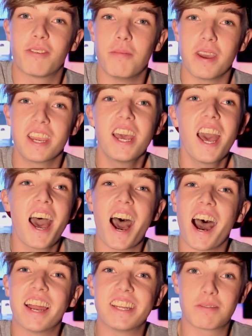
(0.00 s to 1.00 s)
for me,
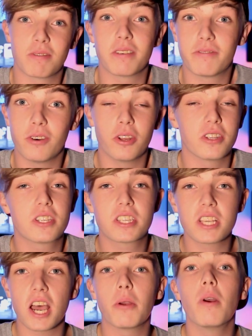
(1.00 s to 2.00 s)
and it's really fun.
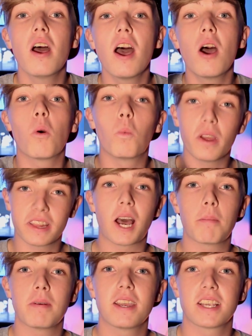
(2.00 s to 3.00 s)
So, with
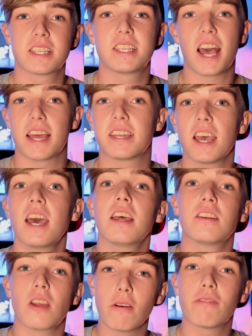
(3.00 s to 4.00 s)
that being said,
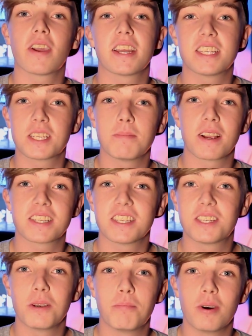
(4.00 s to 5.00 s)
don't forget to smash the
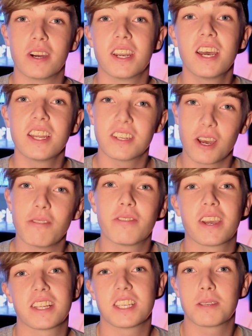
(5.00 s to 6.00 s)
sub button, don't
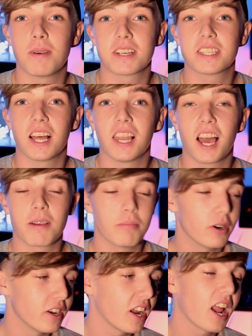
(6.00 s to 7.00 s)
forget to smash that like
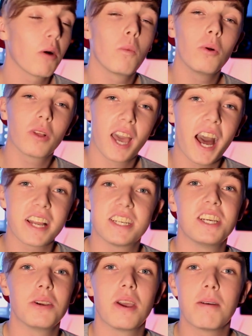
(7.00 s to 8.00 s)
button, and I will
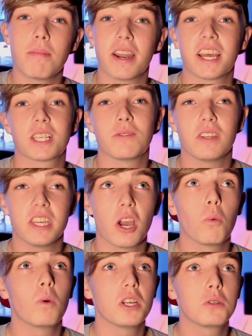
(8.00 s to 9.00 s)
catch you in my next
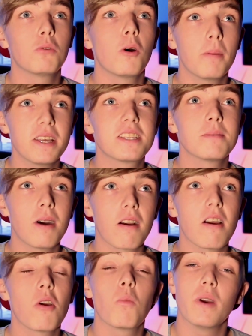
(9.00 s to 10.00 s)
video, which will be
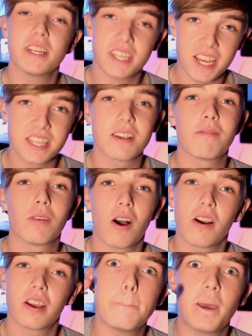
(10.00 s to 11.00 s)
tomorrow, which is a
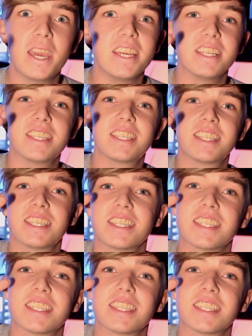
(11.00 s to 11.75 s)
vlog. Peace!